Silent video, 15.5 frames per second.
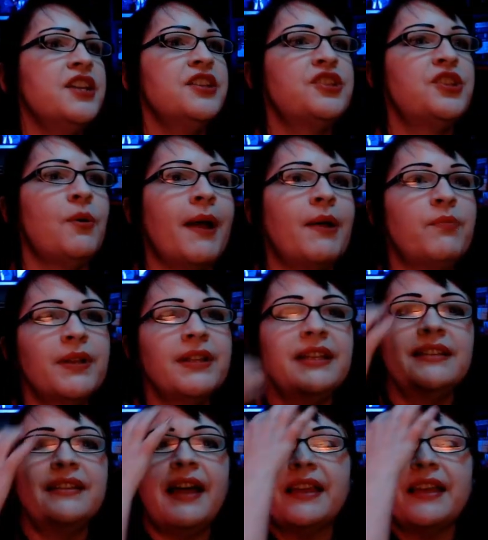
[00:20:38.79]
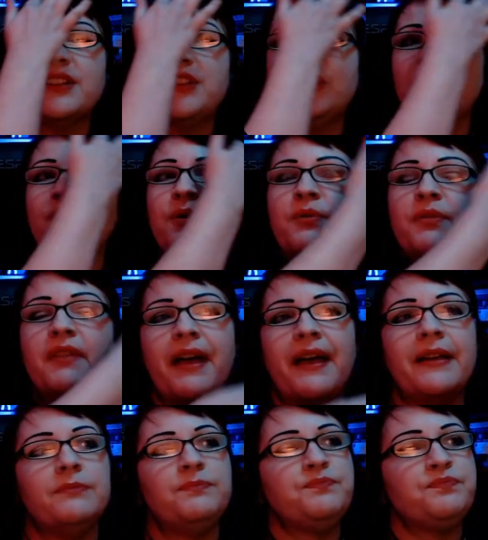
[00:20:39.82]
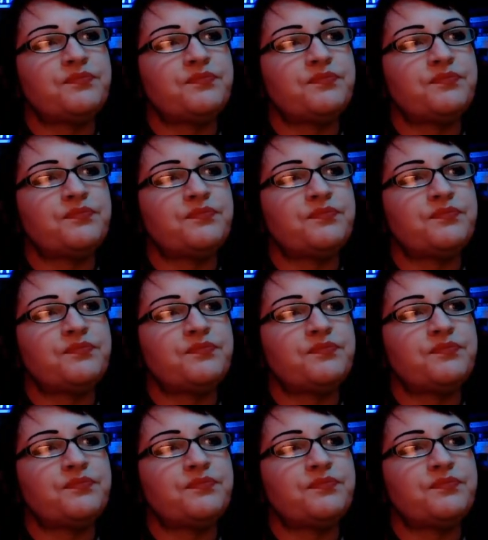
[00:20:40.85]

So I really like too that